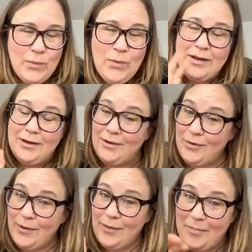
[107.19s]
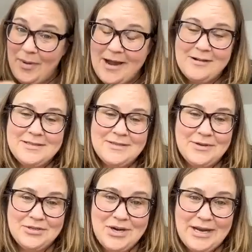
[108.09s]
are the buyers that
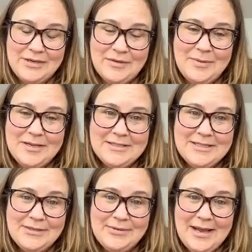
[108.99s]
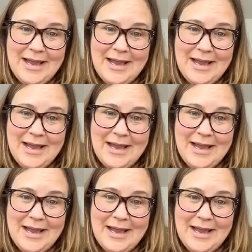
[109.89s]
we're trying to appeal to